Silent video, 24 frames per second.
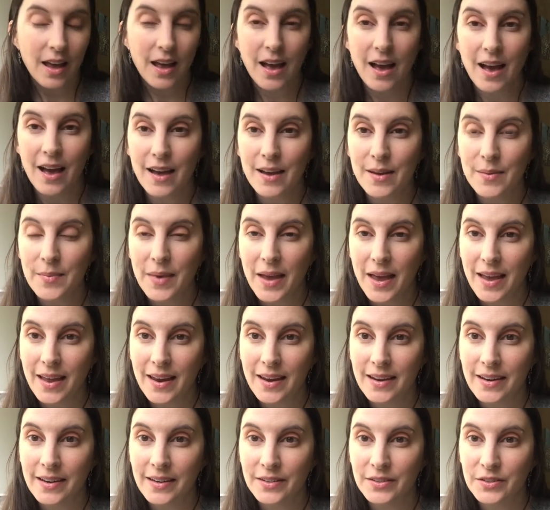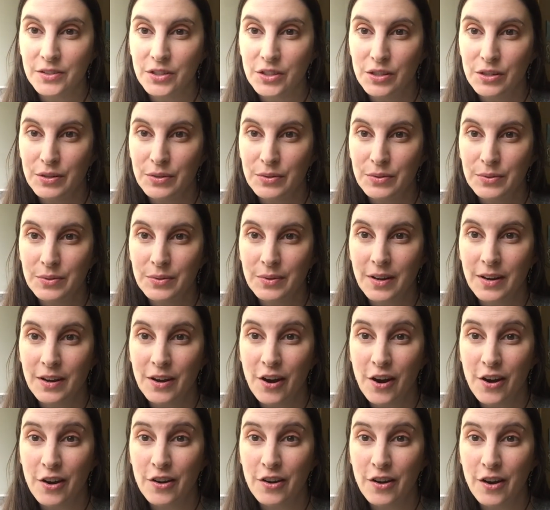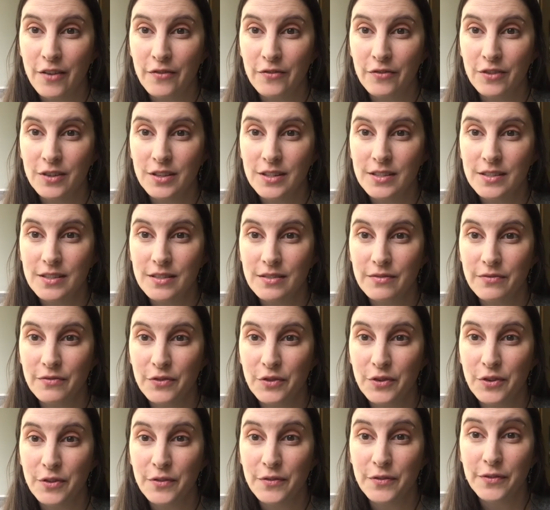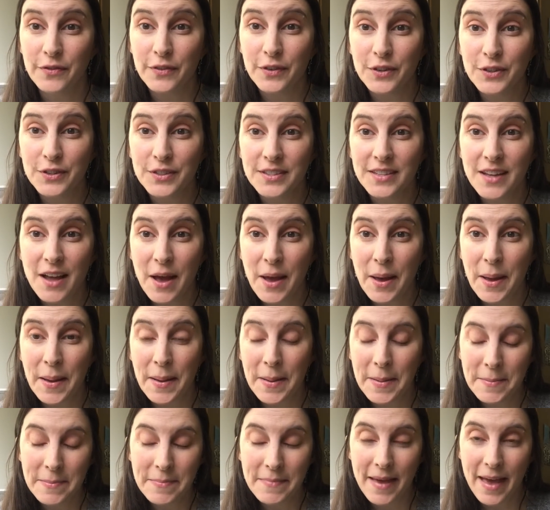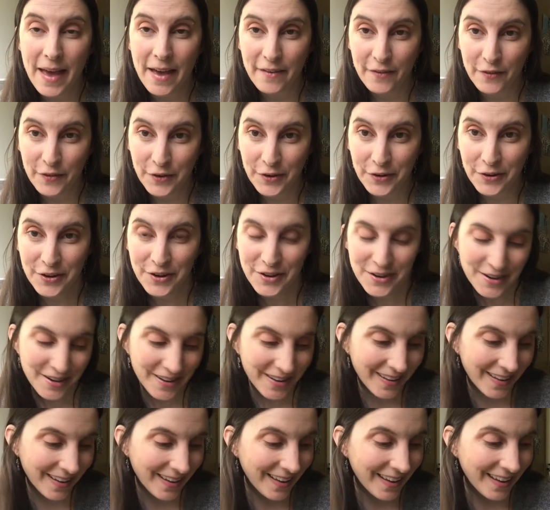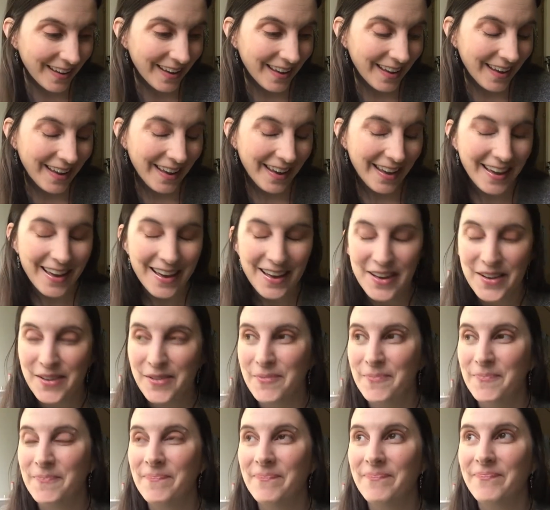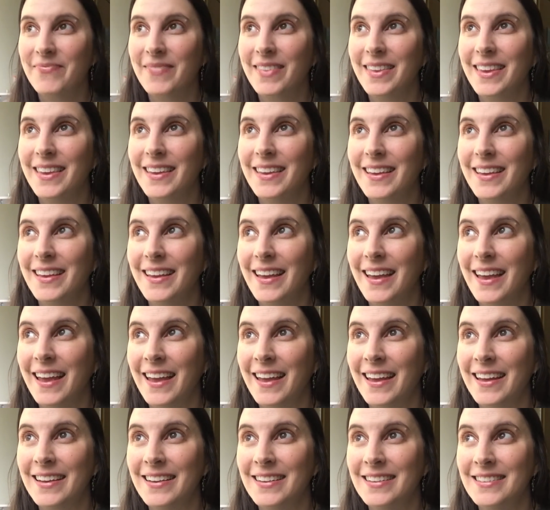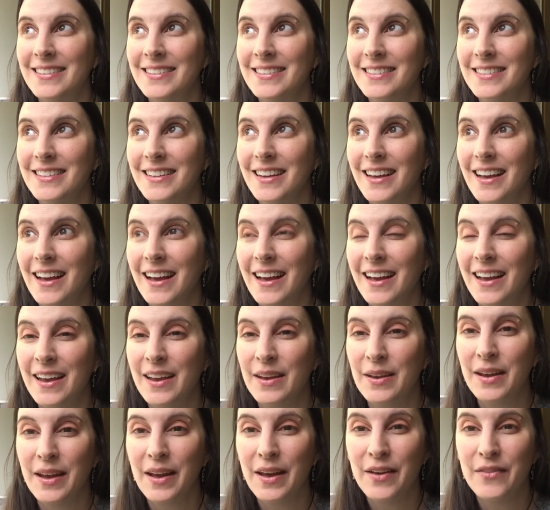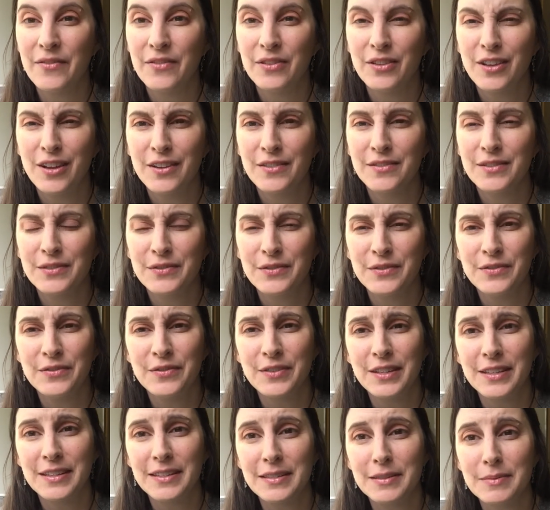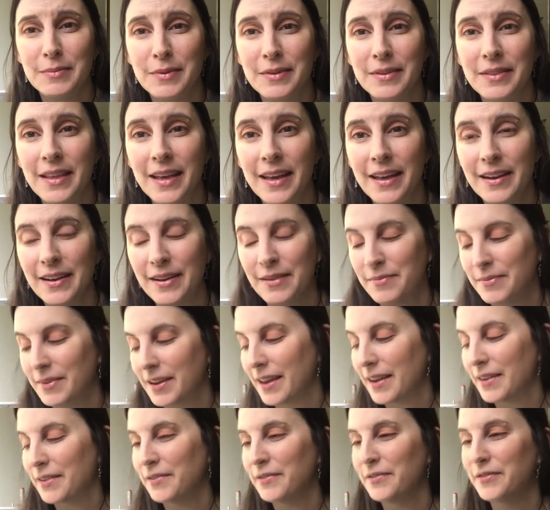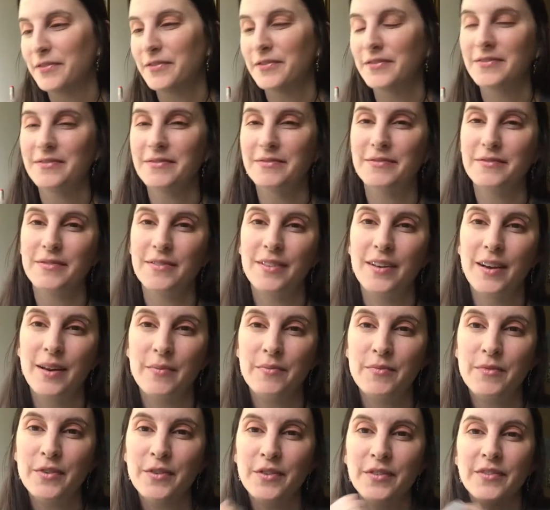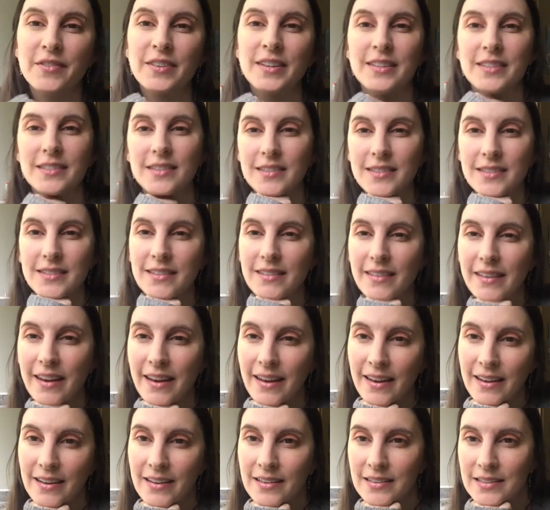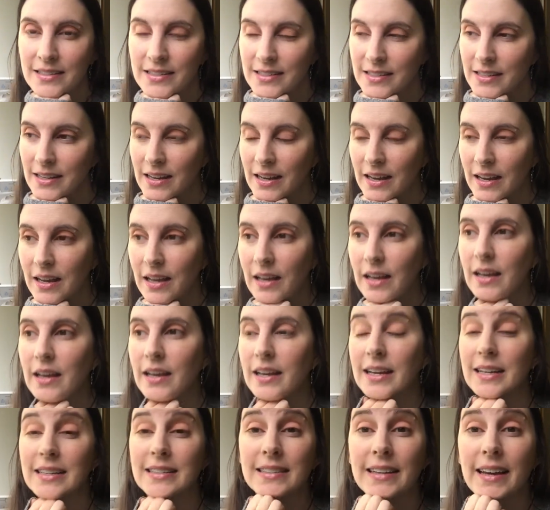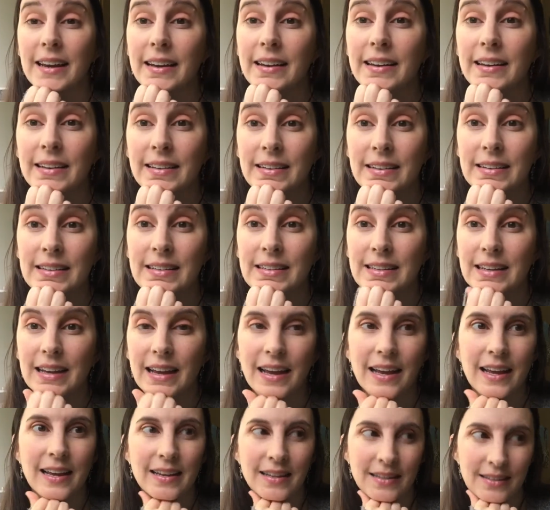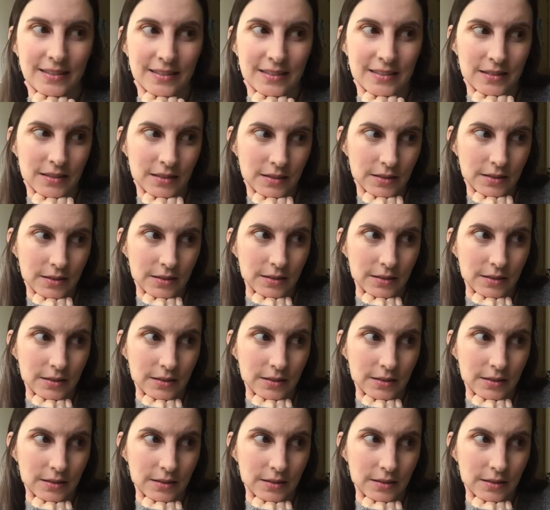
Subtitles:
I'm heading to an art conference for the first time ever, and I have a lot of different feelings about that. I'm nervous and excited and